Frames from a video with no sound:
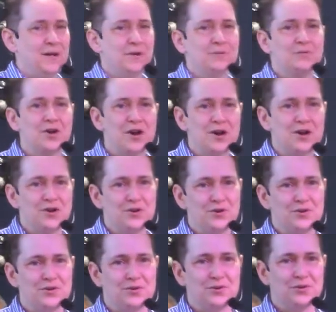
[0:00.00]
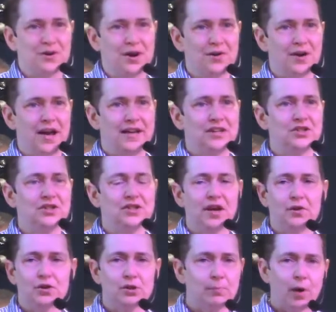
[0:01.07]
Woo! All right, and she's got
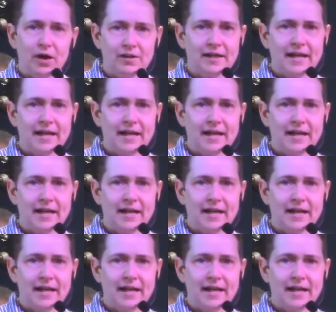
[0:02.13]
her sparkly